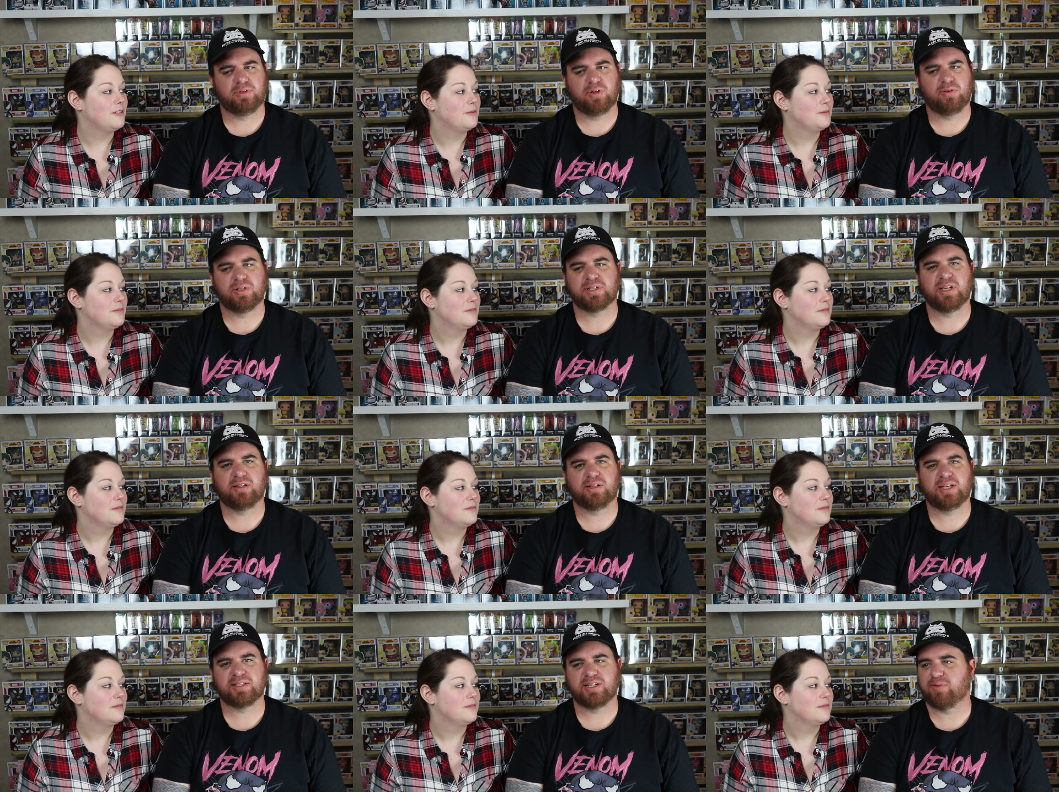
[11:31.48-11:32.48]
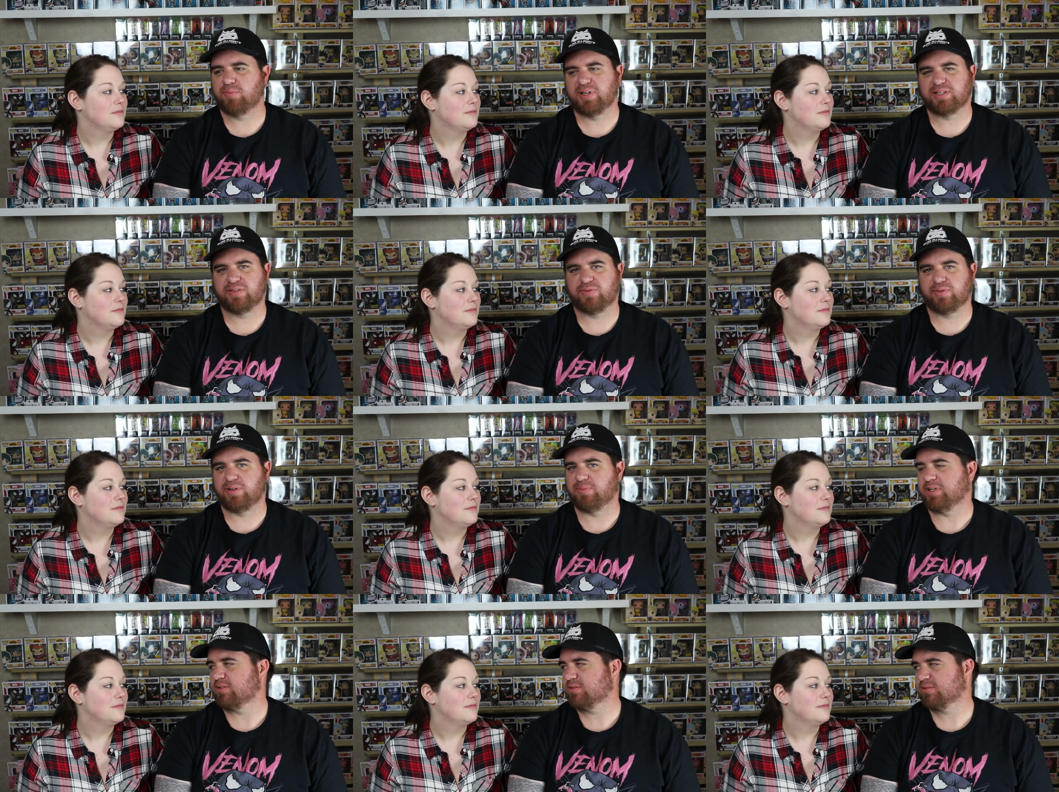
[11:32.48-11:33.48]
Speaker 1: No, it's not. That's not what best of three
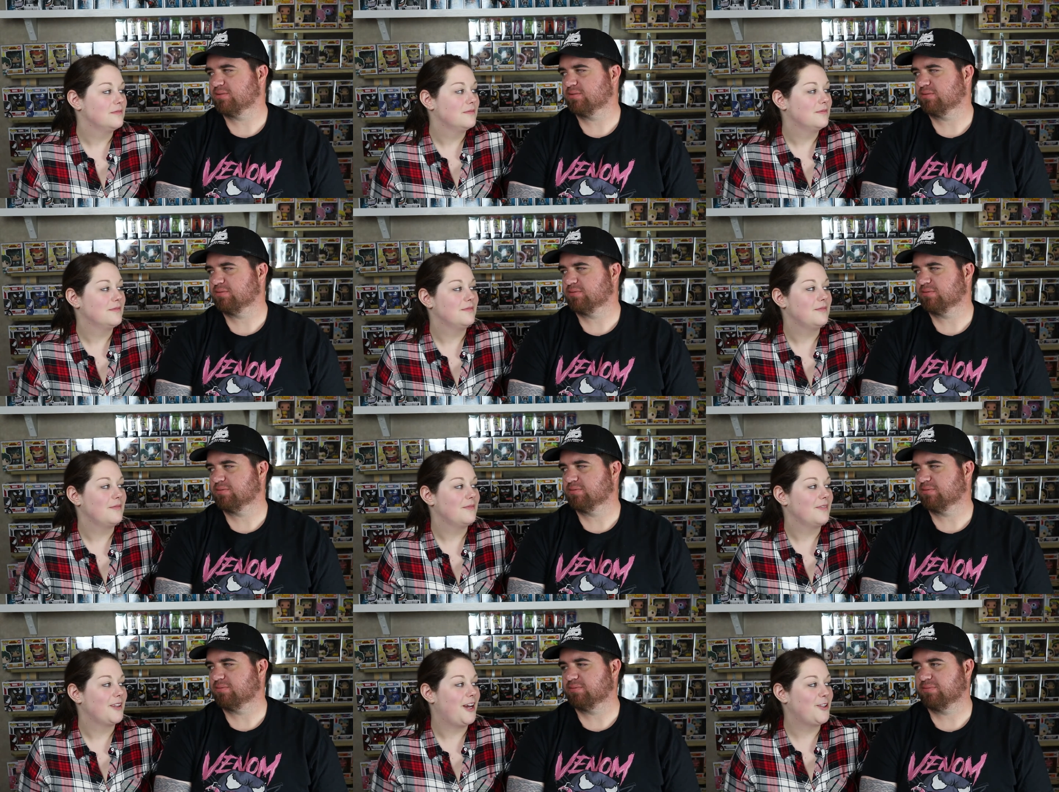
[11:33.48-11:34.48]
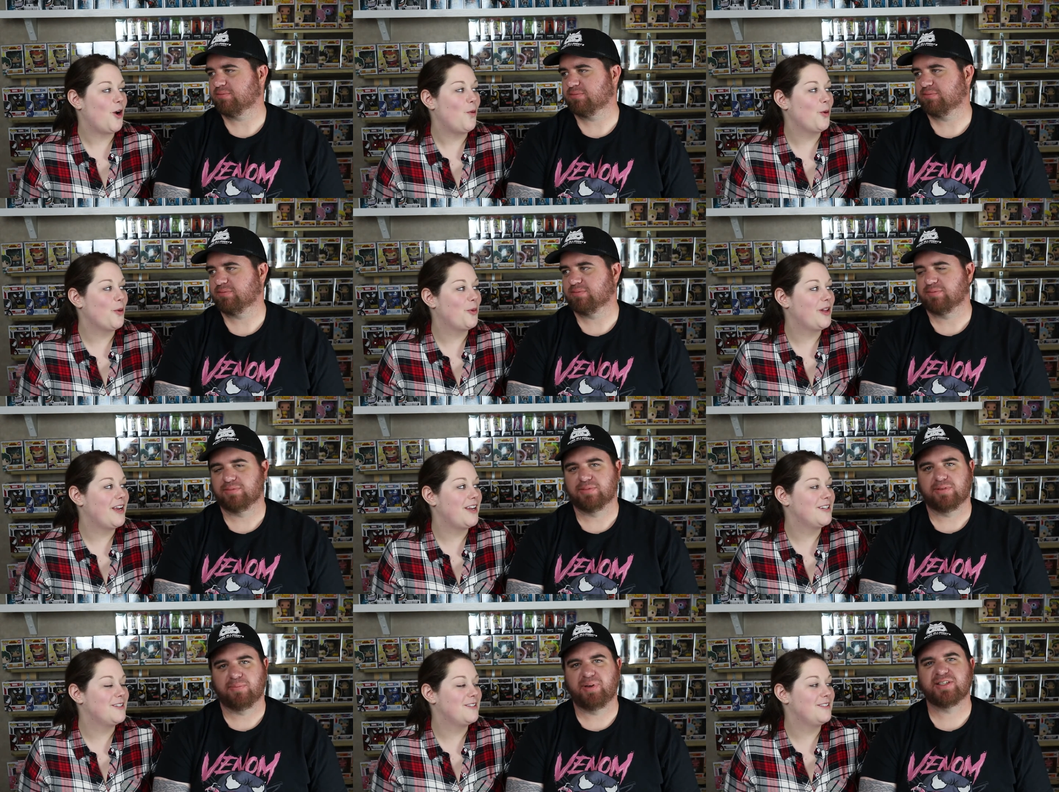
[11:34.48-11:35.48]
means.
Speaker 2: I thought we were
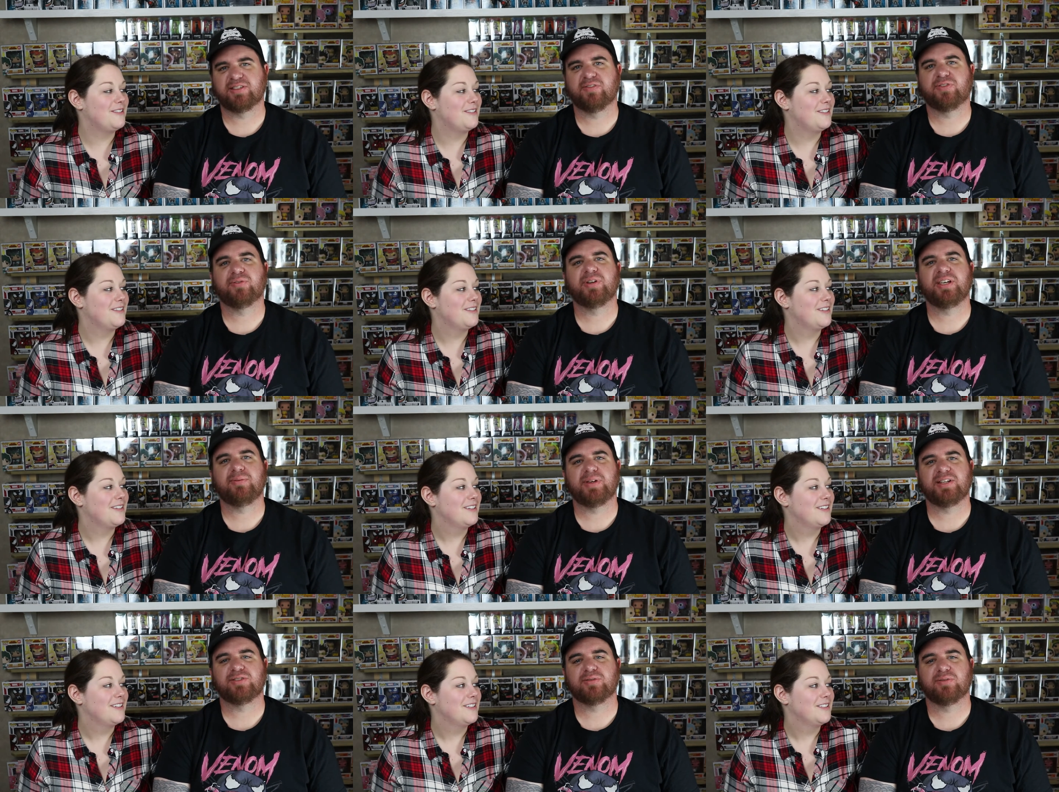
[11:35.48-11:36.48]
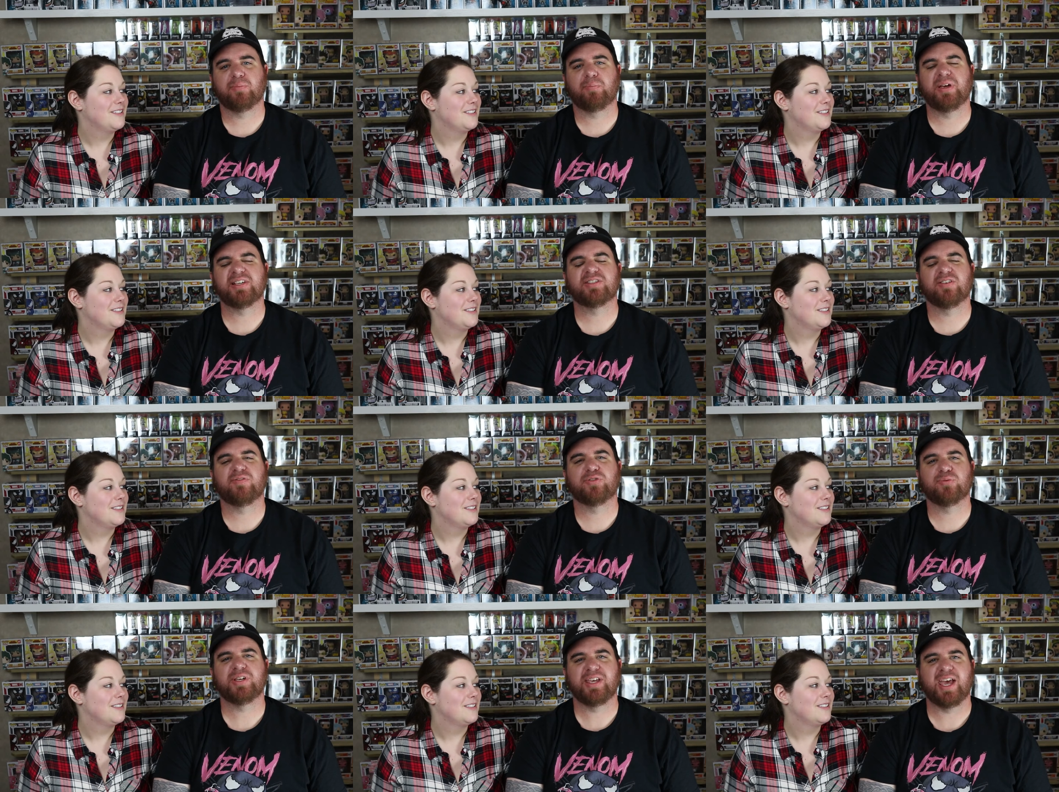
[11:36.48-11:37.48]
playing.
Speaker 1: Best of three means best of
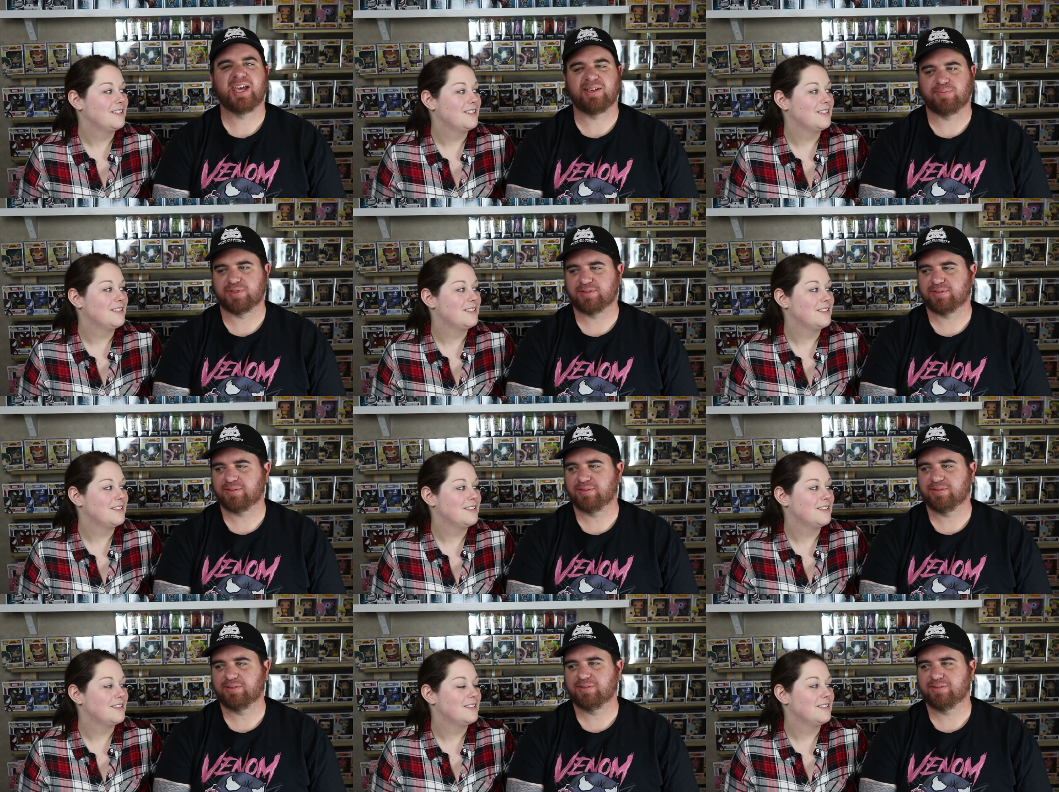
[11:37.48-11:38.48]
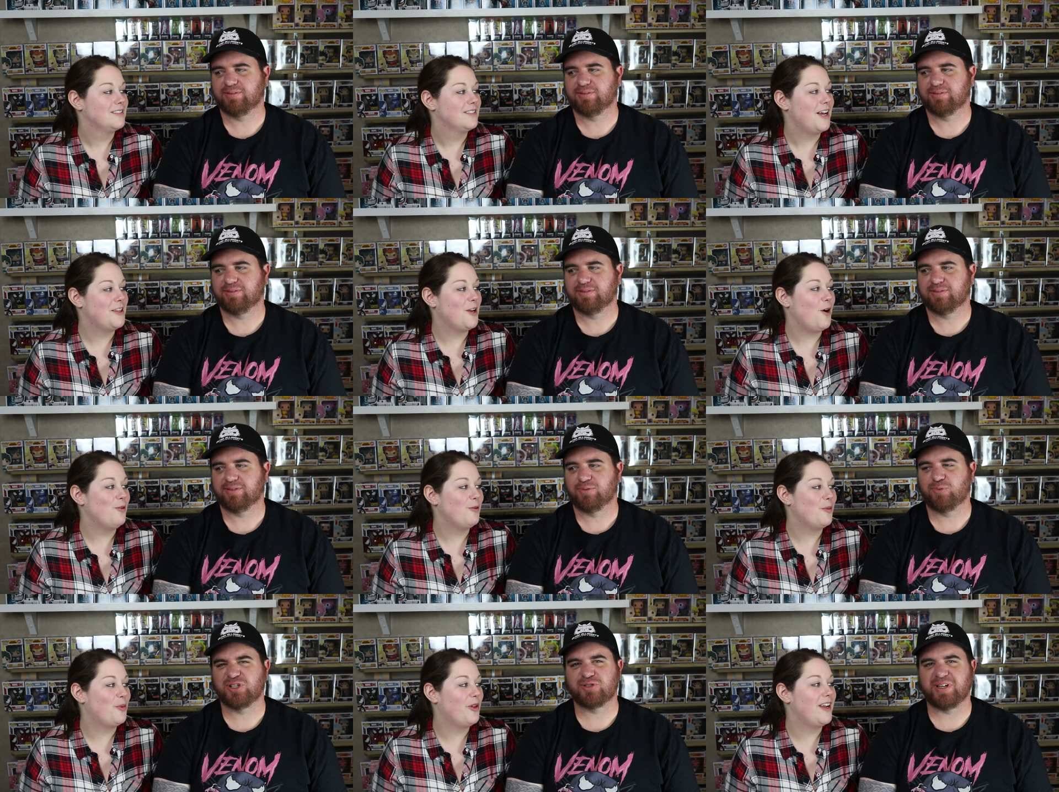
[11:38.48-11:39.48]
three games.
Speaker 2: I thought we
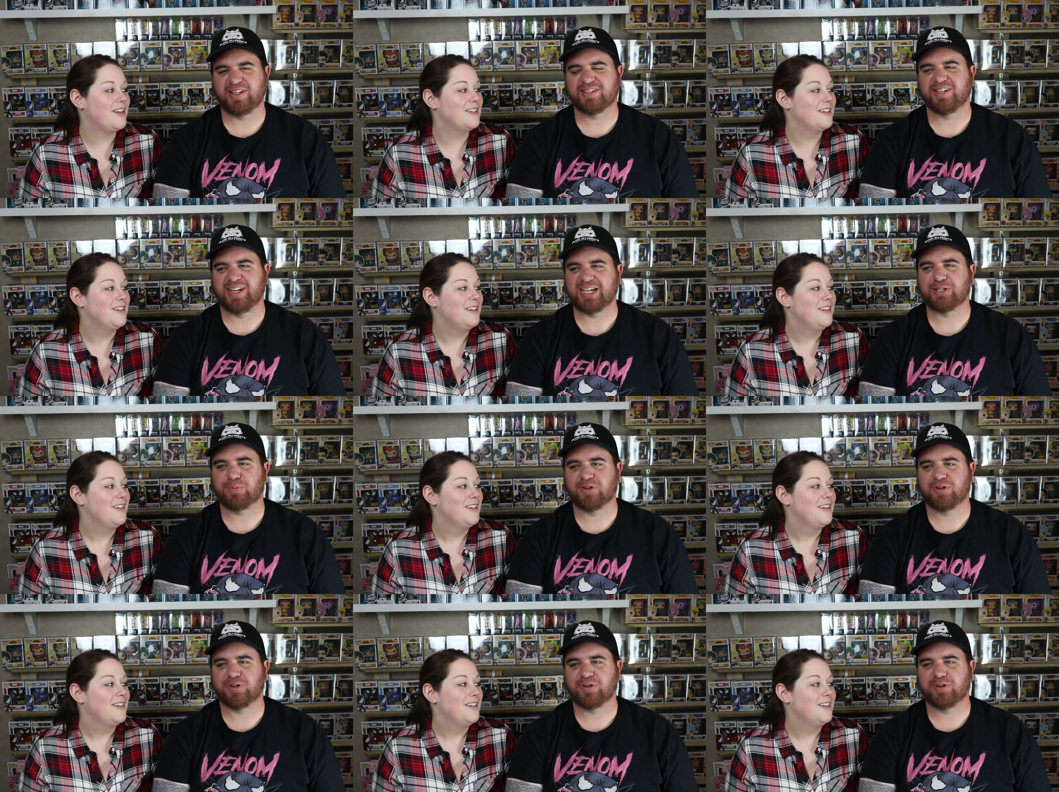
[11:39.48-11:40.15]
were Which playing, means the
Speaker 1: next